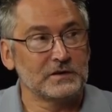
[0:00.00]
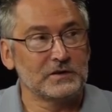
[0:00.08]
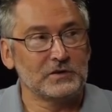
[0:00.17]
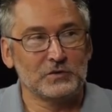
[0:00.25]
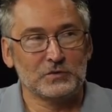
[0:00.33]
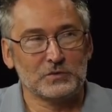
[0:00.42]

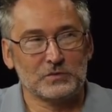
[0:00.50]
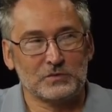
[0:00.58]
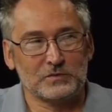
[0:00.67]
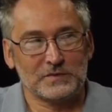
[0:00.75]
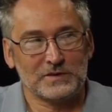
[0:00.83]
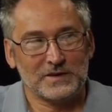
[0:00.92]
you
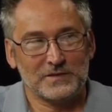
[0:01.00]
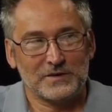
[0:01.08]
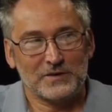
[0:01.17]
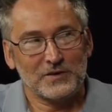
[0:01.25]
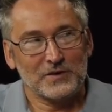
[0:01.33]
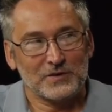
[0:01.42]
will
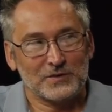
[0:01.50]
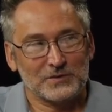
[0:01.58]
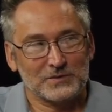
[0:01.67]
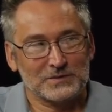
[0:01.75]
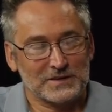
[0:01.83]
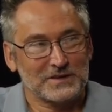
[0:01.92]
never
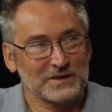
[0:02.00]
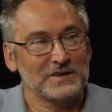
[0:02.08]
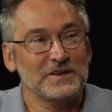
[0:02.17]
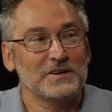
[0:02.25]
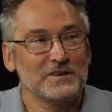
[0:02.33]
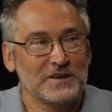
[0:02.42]
know that it
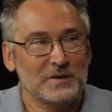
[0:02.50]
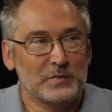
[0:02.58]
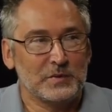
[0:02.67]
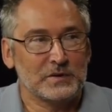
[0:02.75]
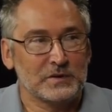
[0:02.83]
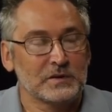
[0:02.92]
didn't
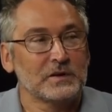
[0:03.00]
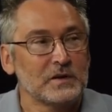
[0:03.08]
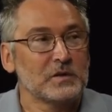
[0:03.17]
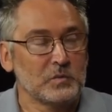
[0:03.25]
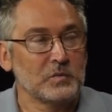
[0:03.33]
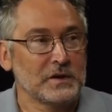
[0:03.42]
happen,
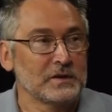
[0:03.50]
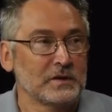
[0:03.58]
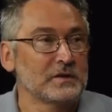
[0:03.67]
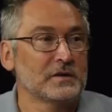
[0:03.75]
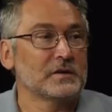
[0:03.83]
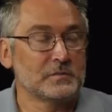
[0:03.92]
but
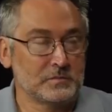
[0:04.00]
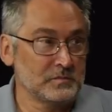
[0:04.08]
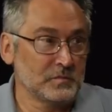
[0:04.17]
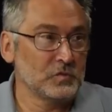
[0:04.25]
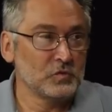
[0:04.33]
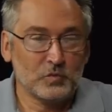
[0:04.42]

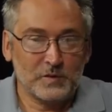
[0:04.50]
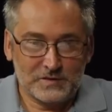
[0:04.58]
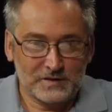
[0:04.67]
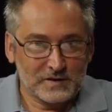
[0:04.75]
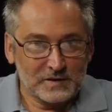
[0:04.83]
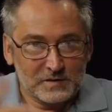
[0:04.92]
you
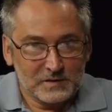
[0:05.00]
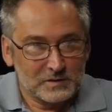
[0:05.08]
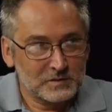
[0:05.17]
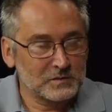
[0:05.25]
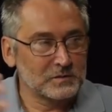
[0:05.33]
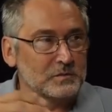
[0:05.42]
basically
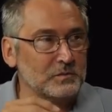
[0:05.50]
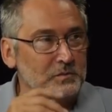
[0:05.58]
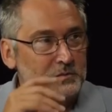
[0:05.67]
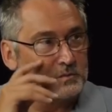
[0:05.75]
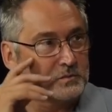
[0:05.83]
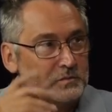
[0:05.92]

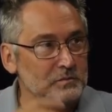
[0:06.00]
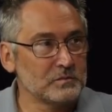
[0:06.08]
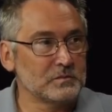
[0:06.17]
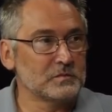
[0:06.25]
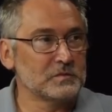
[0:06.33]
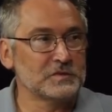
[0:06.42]

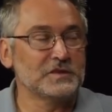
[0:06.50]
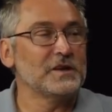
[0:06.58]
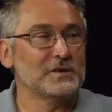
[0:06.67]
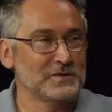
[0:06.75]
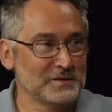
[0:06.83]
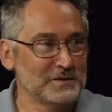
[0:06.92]

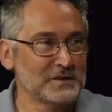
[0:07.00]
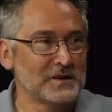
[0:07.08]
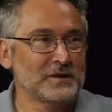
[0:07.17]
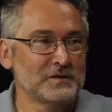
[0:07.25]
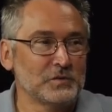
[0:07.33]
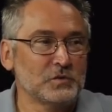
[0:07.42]
sailed
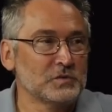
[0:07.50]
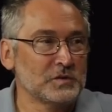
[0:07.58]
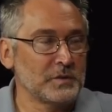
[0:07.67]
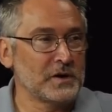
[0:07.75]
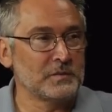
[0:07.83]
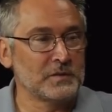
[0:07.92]
straight through the
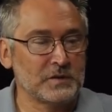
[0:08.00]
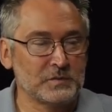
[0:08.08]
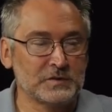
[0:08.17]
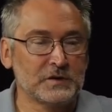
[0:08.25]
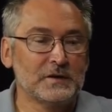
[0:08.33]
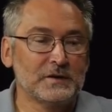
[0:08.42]

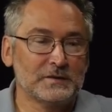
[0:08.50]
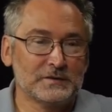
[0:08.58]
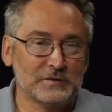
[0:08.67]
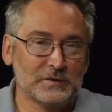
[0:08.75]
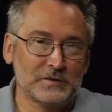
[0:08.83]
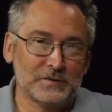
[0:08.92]
problems.
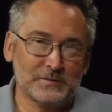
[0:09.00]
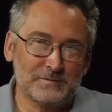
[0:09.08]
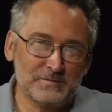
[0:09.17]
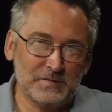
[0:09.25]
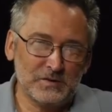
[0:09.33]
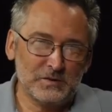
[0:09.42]
So
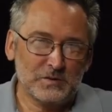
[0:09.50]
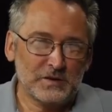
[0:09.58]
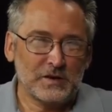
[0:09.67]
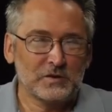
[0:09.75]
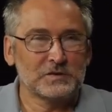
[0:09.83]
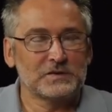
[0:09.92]
you
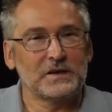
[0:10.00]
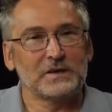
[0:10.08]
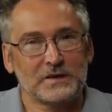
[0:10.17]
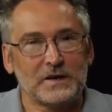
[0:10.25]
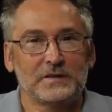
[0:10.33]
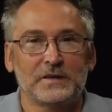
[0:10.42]
cannot
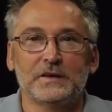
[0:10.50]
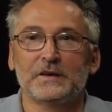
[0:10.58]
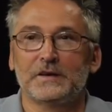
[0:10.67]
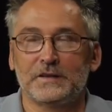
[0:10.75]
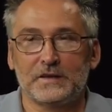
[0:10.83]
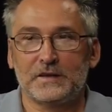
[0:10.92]
say, I take
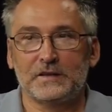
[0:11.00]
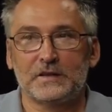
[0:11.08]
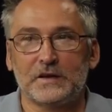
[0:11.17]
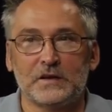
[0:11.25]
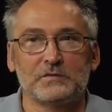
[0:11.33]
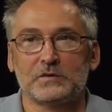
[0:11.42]
it
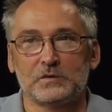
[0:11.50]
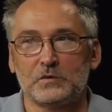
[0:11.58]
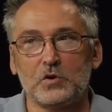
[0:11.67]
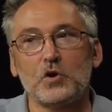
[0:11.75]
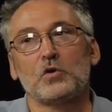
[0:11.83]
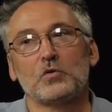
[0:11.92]
and I will
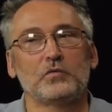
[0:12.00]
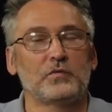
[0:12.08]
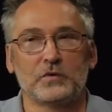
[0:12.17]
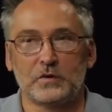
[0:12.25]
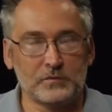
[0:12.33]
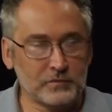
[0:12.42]
know
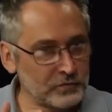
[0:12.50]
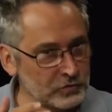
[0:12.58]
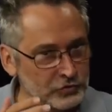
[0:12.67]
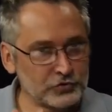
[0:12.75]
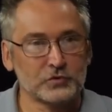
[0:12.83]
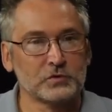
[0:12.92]

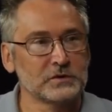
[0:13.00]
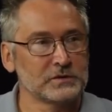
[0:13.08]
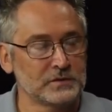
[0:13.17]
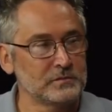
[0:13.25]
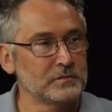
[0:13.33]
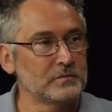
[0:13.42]
for sure
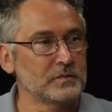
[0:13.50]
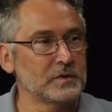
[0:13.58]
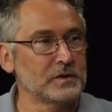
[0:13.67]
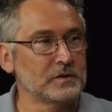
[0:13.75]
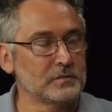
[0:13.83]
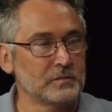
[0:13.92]
that
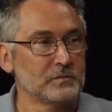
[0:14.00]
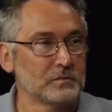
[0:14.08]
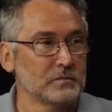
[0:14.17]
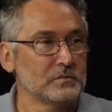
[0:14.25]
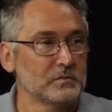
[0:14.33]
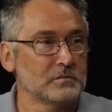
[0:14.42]

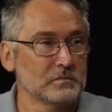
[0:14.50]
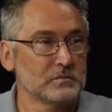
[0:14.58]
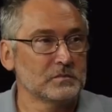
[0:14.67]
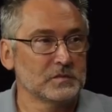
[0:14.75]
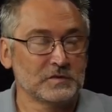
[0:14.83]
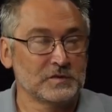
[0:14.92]

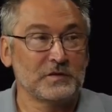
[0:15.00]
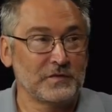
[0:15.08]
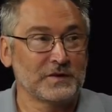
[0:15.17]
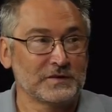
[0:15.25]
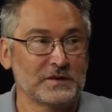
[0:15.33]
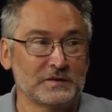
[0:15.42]
the
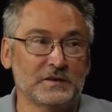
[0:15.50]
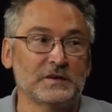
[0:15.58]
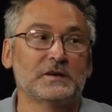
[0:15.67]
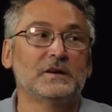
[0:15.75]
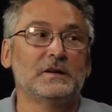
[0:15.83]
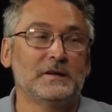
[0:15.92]
effects are there.